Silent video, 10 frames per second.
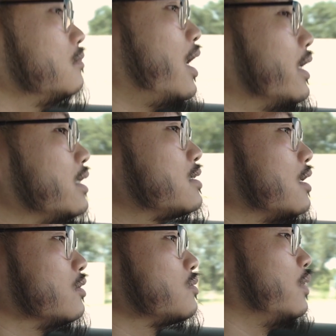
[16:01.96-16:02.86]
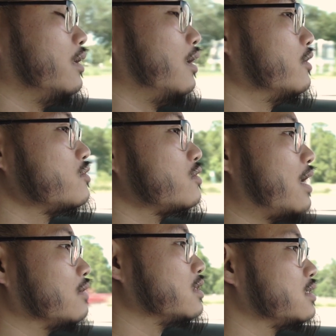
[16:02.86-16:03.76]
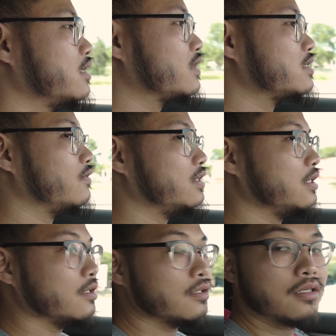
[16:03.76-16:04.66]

Honda sells hundreds of thousands of Civics every year.